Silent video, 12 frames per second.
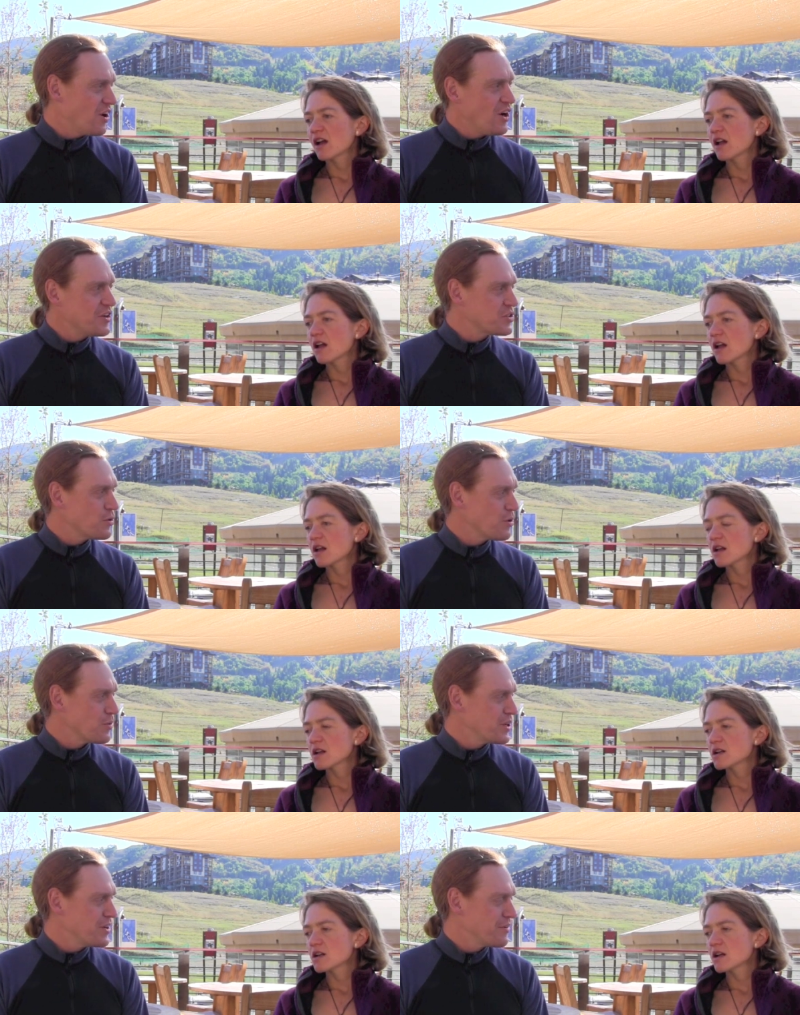Speaker 1: at all
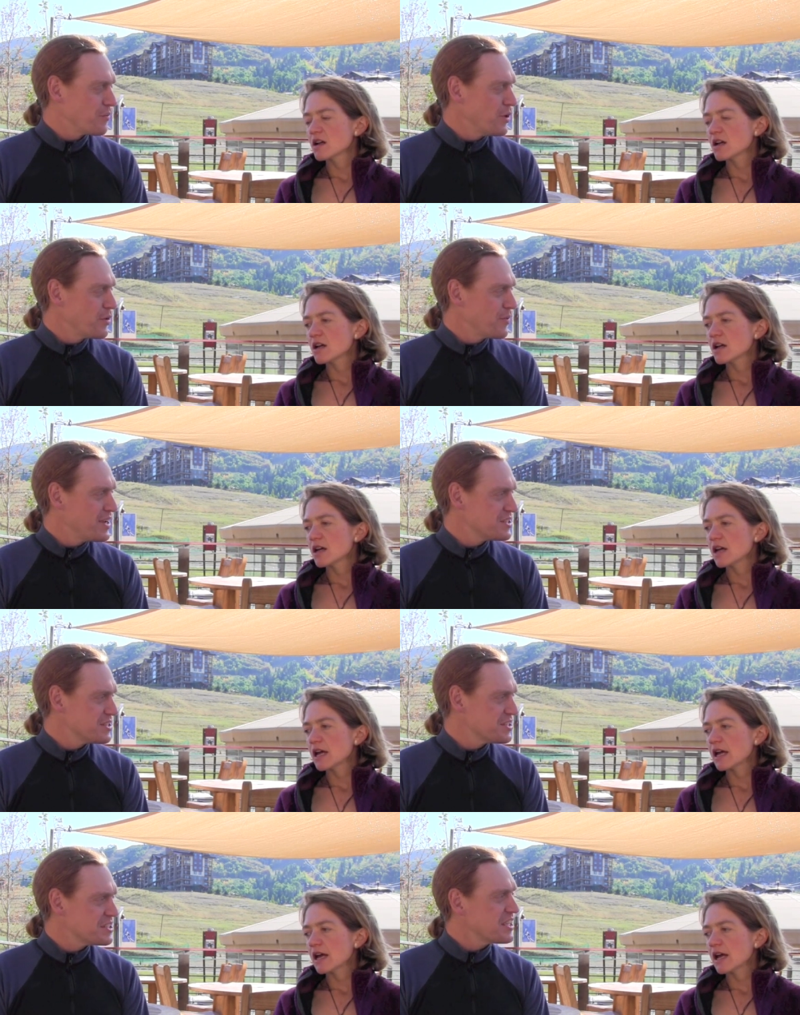toward when you have a road
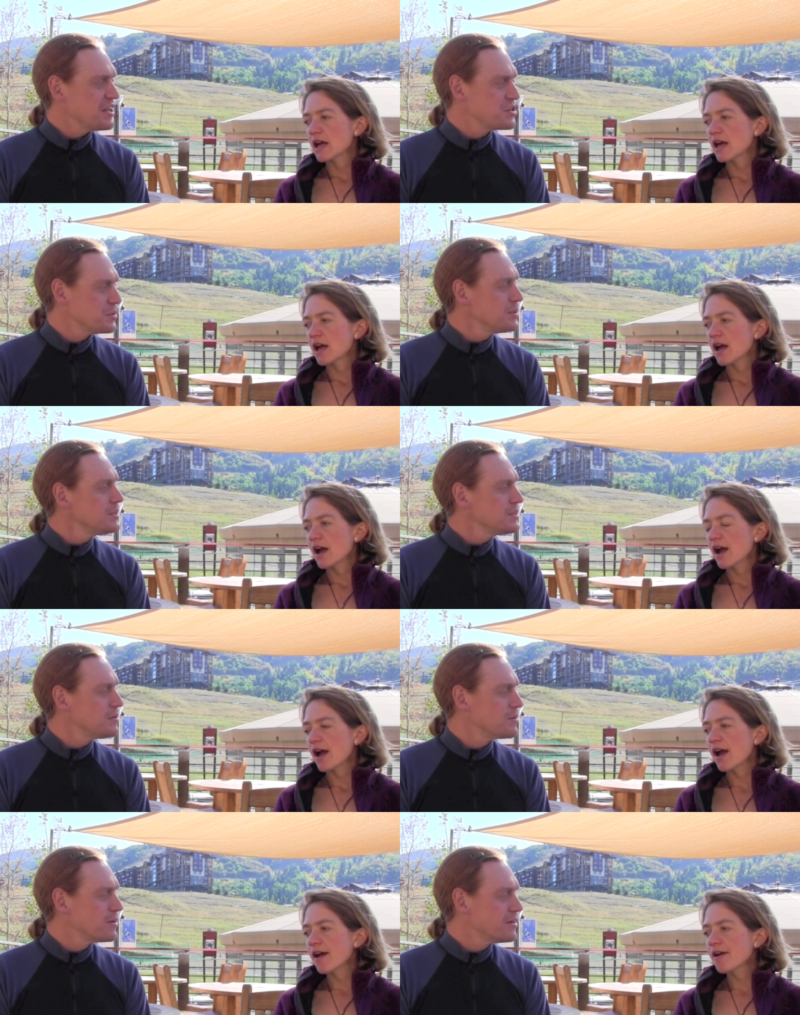race on the
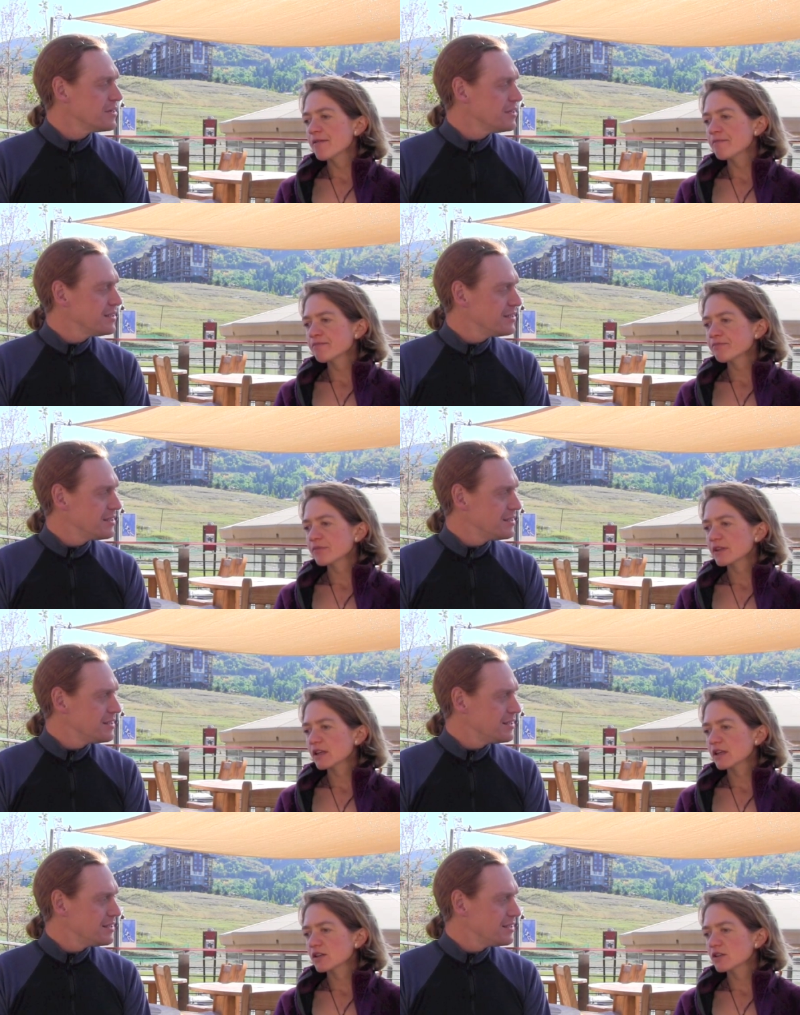schedule? Or?
Speaker 2: Um,
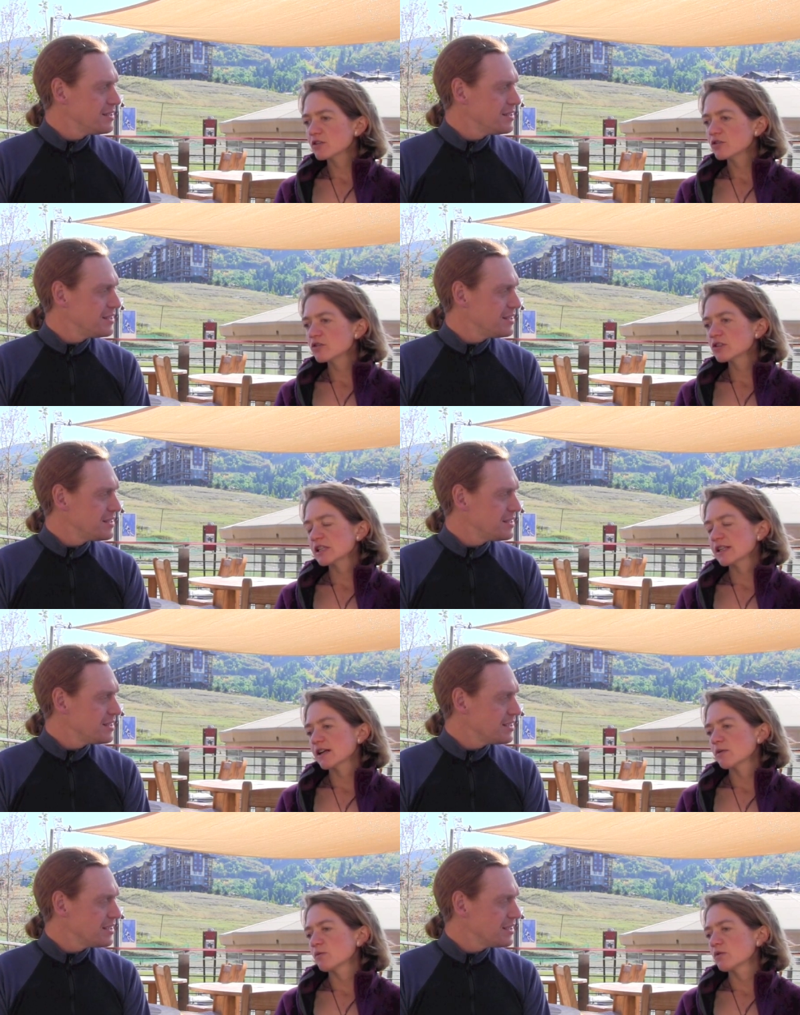
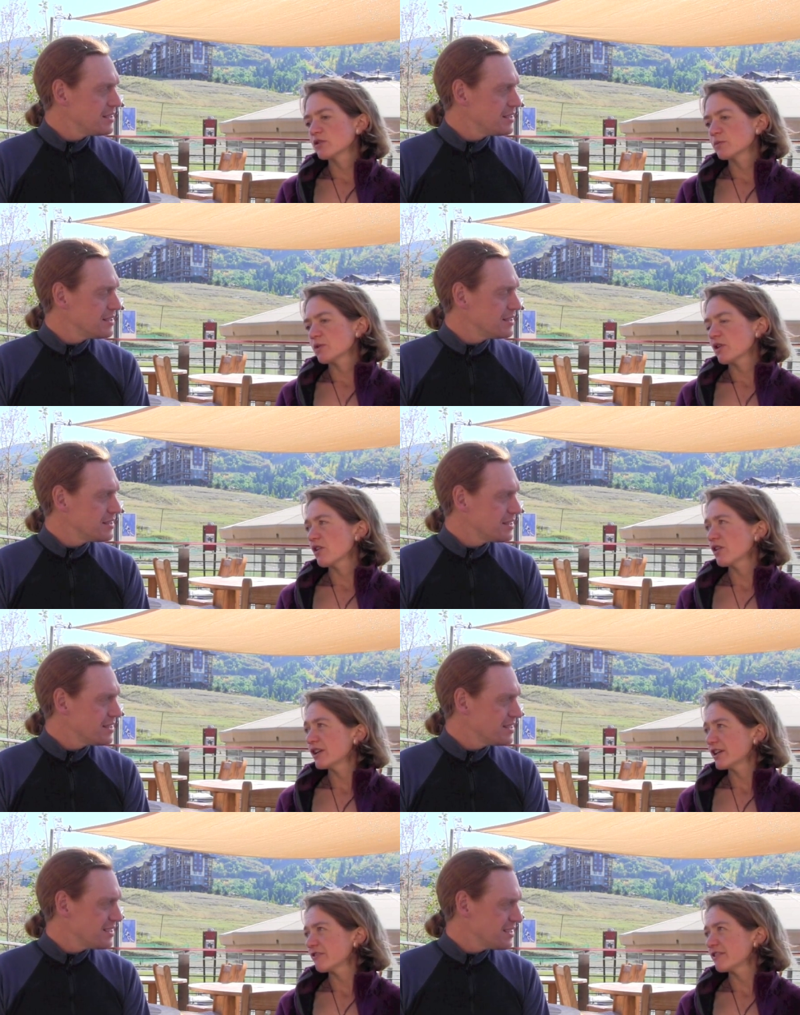usually I would, but
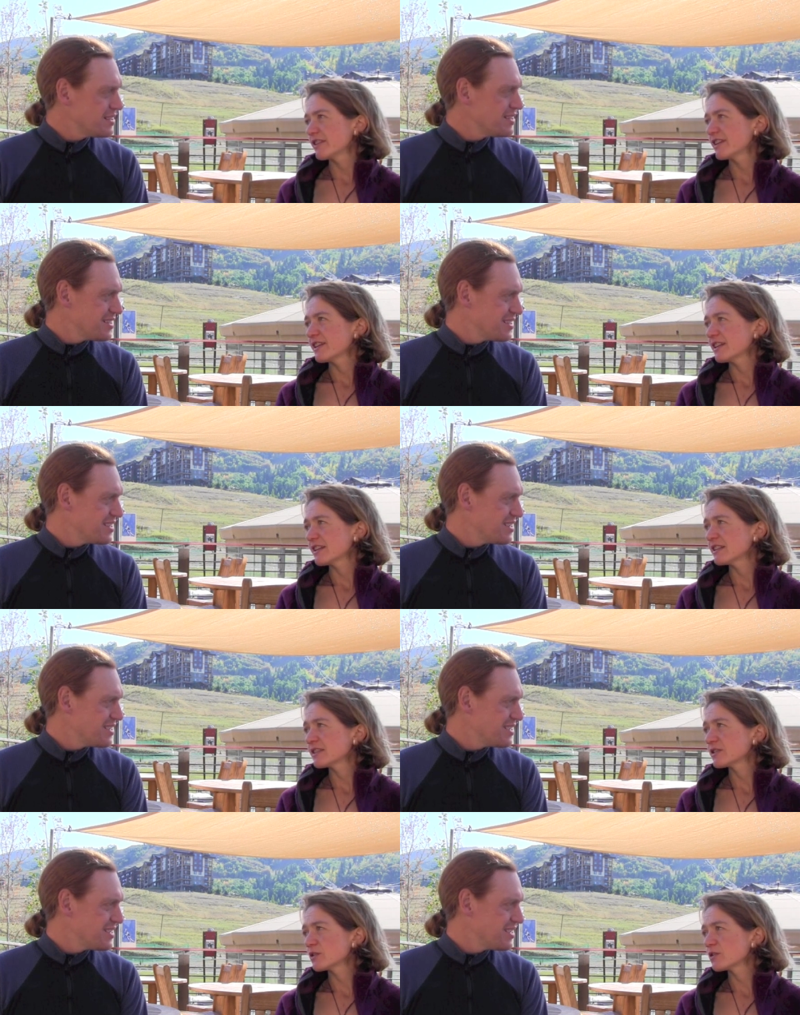earlier in the
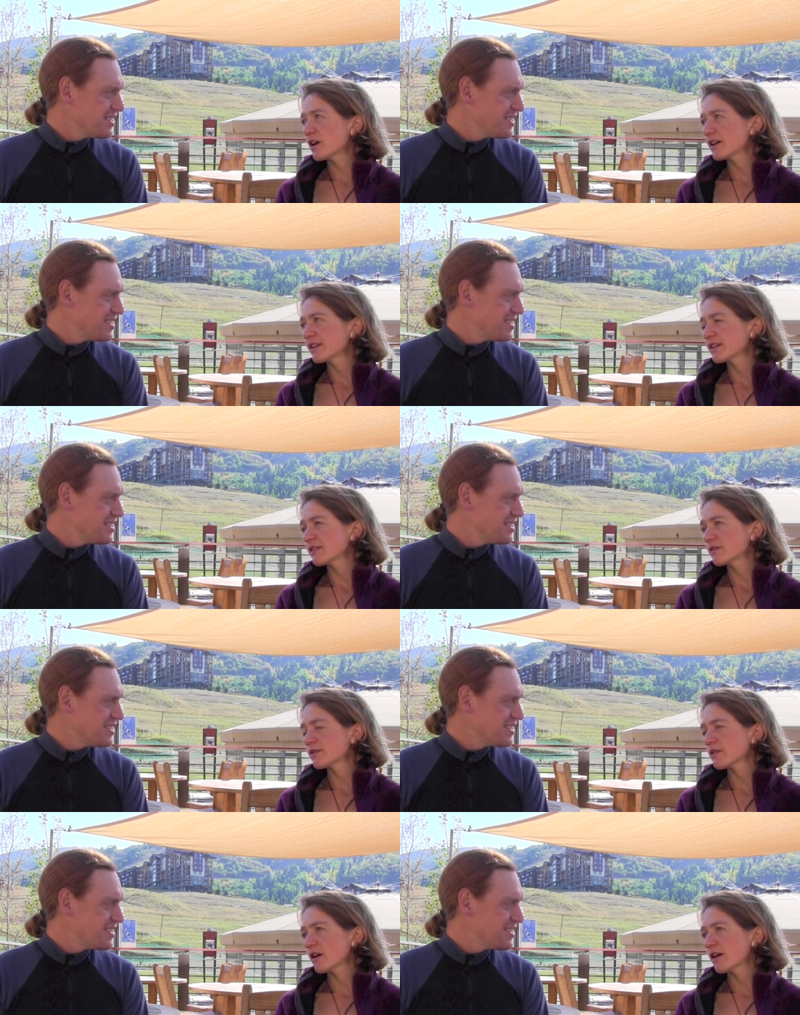year. So like
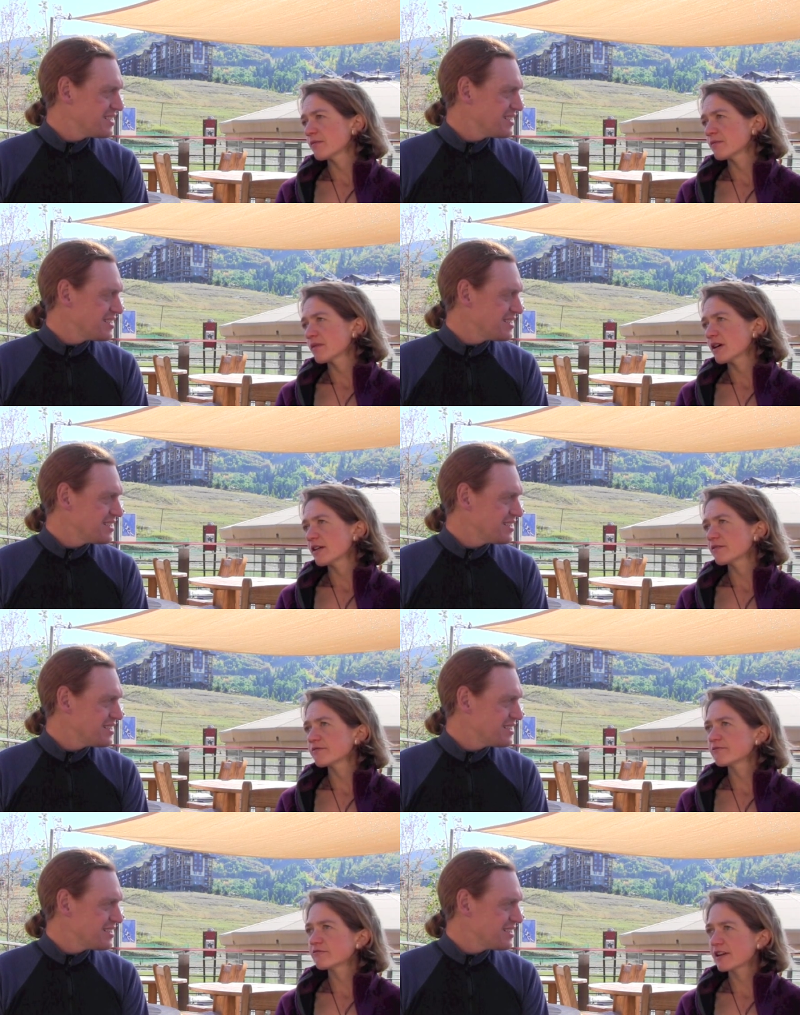um,
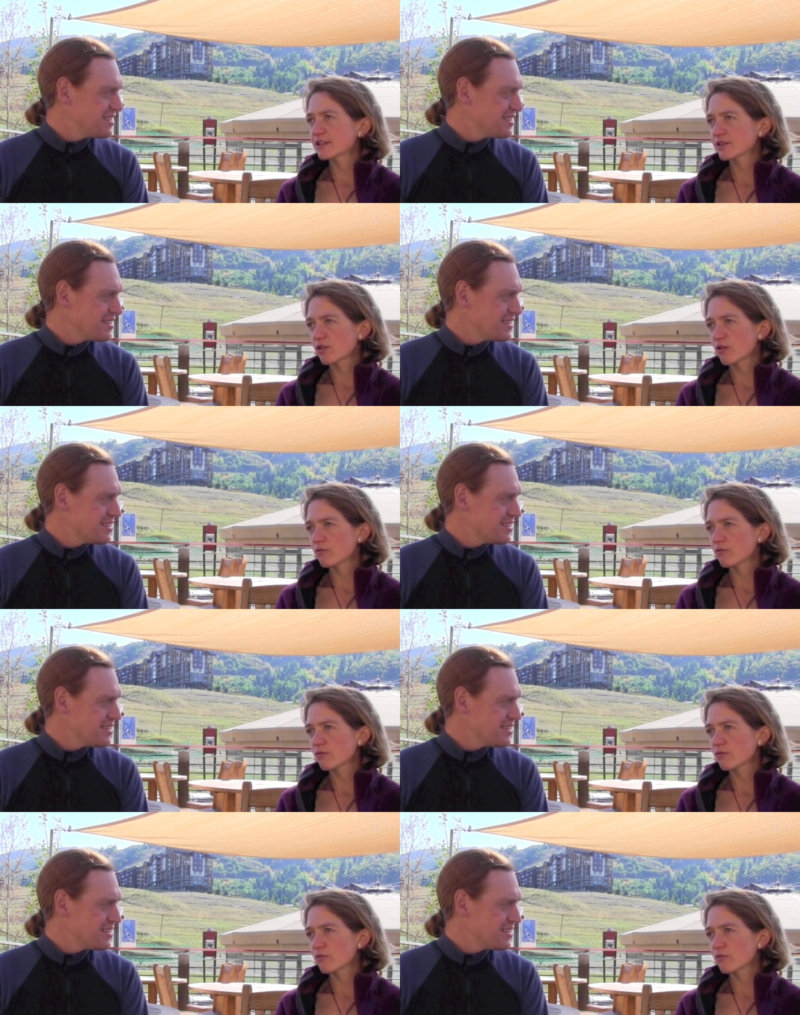I've raced